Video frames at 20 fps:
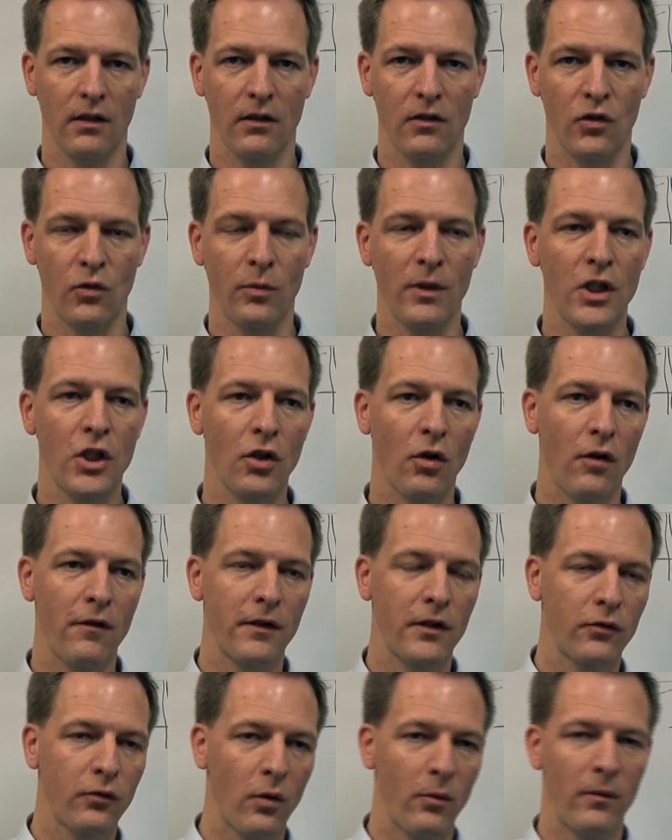switch
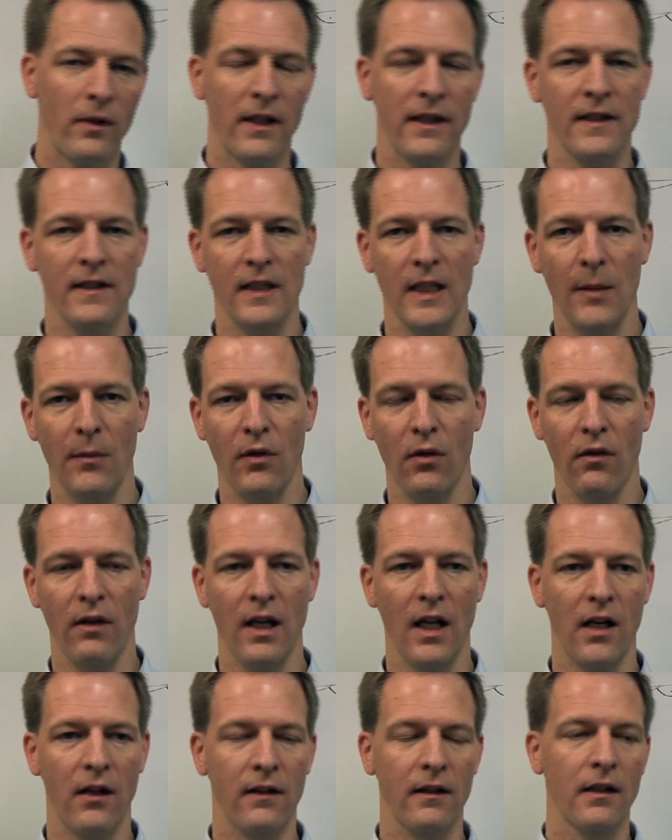over from one scheme to
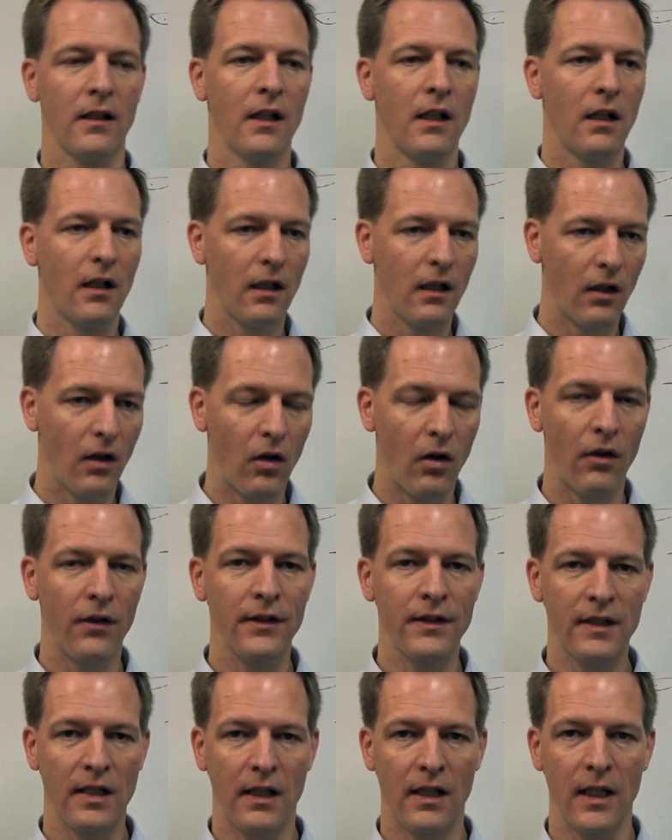the other
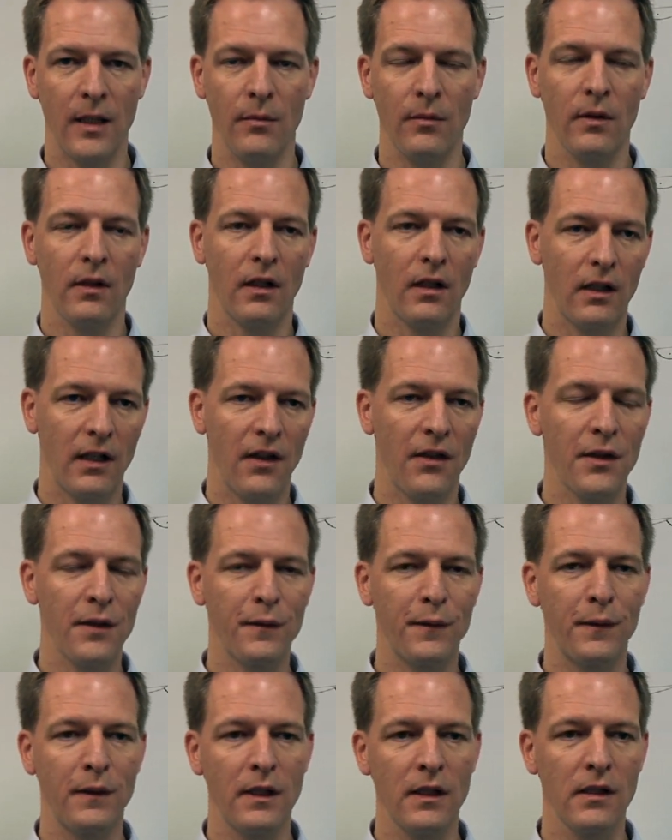on time in the
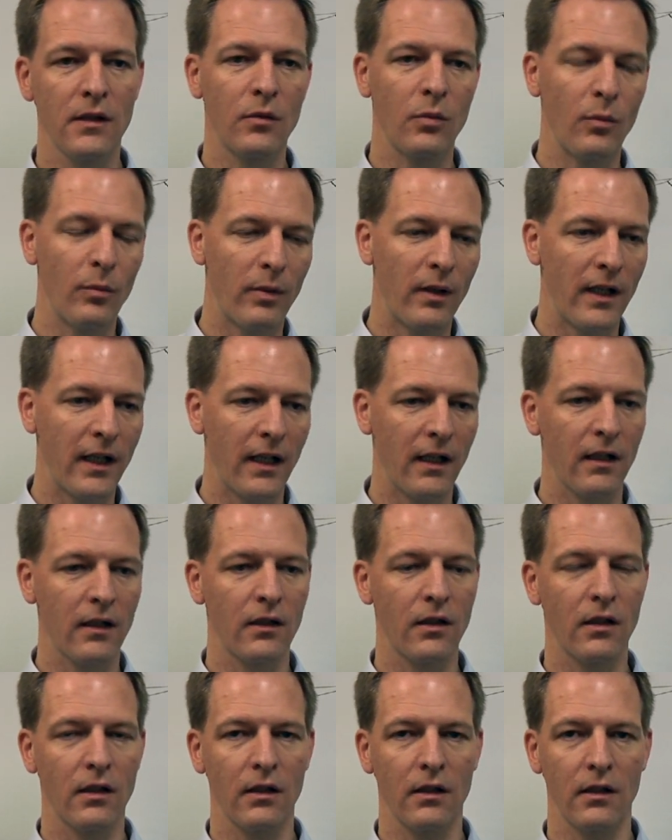field by
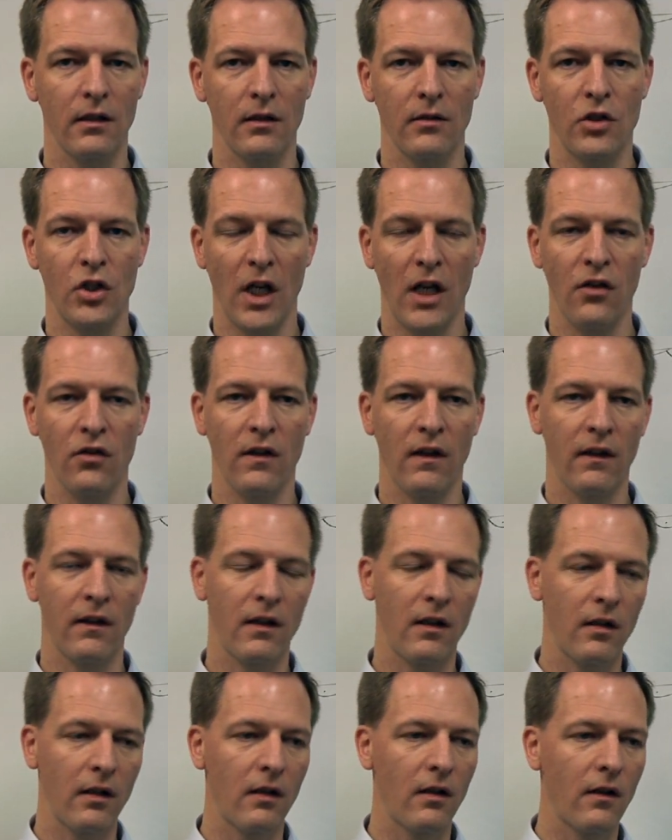changing
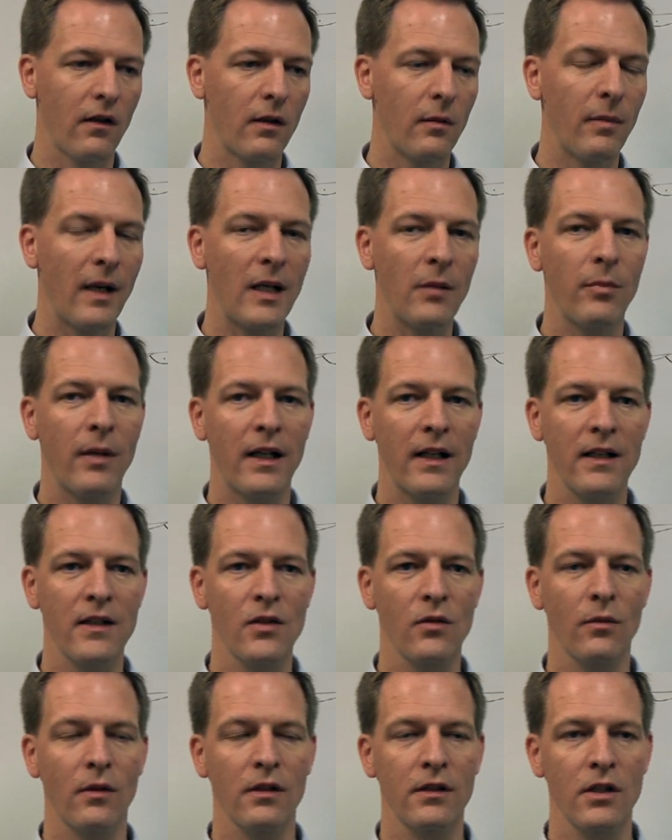the back
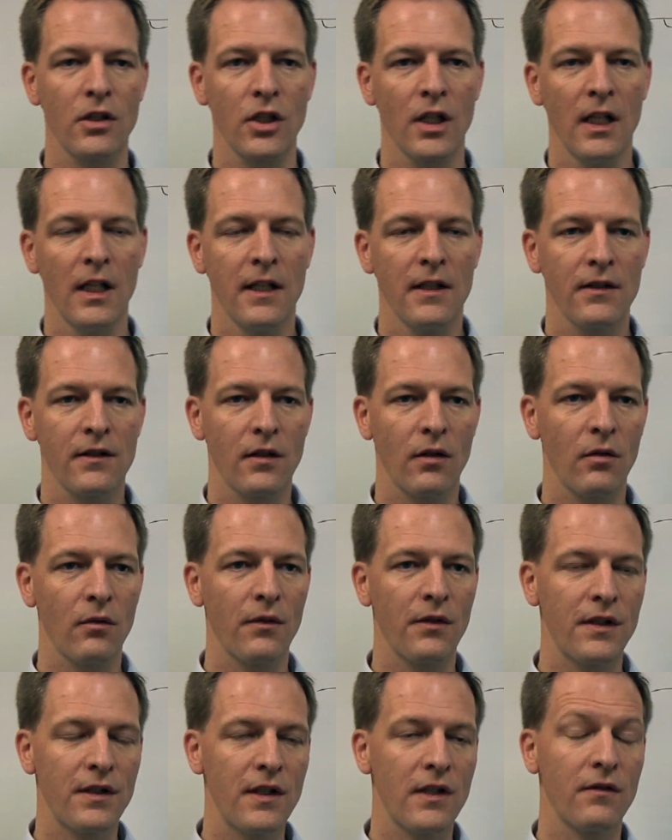bias voltage.
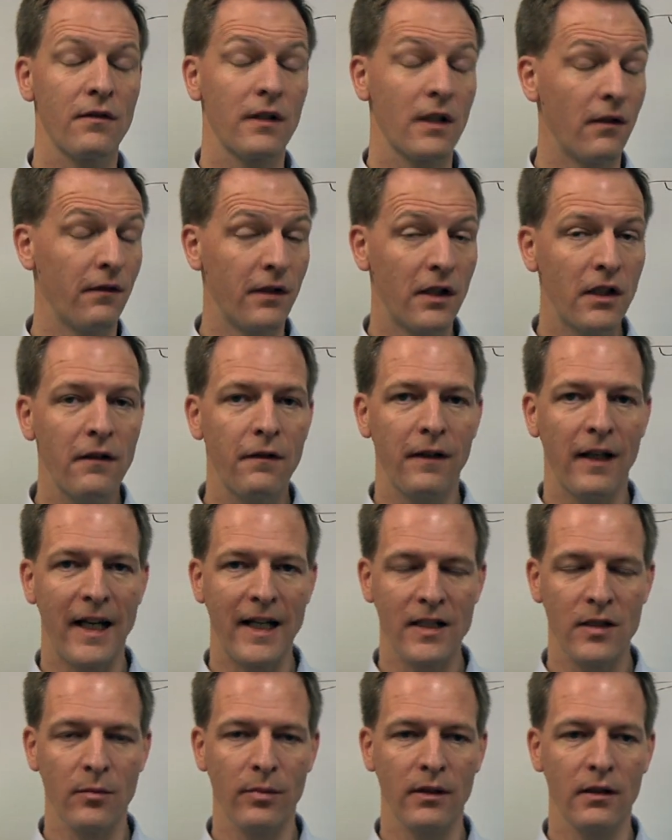So this is a very
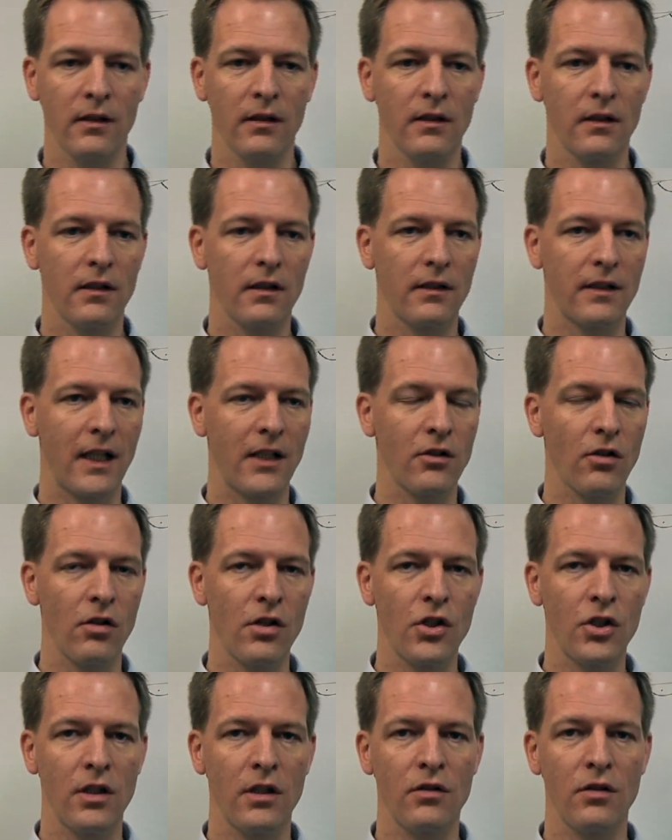flexible
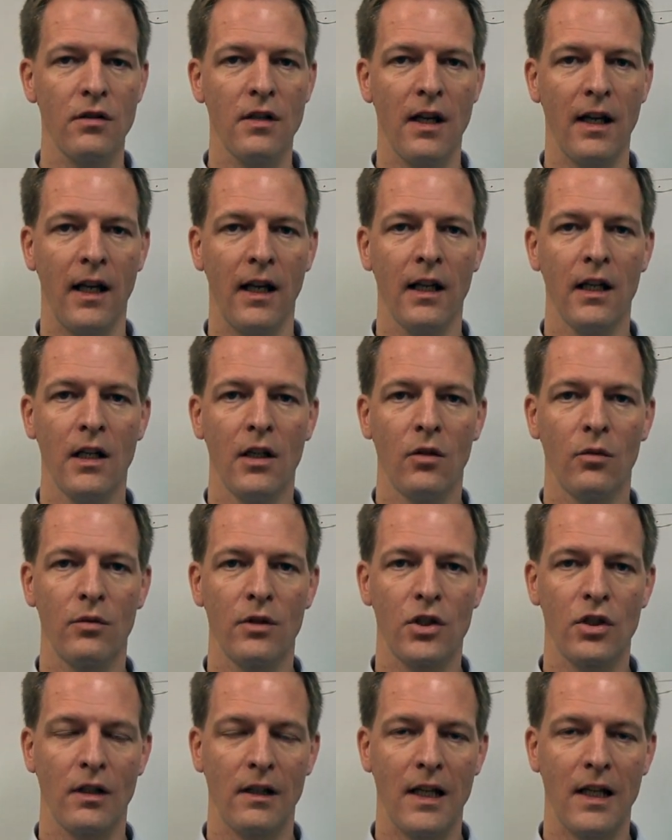technology today, which